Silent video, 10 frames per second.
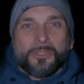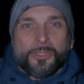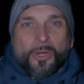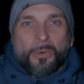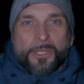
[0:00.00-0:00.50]
to
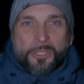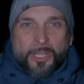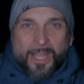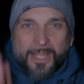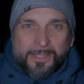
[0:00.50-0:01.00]
your
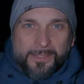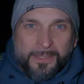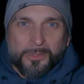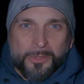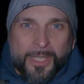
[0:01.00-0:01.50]
ridgeline
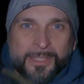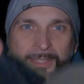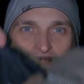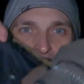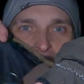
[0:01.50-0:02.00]
to get
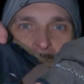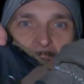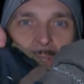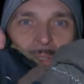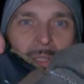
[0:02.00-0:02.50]
it more
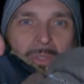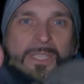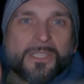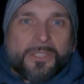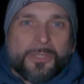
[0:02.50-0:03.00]

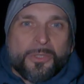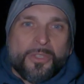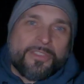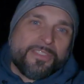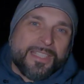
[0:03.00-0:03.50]
closer to you
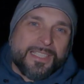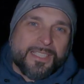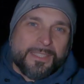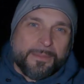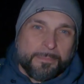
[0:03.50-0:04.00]
if needed.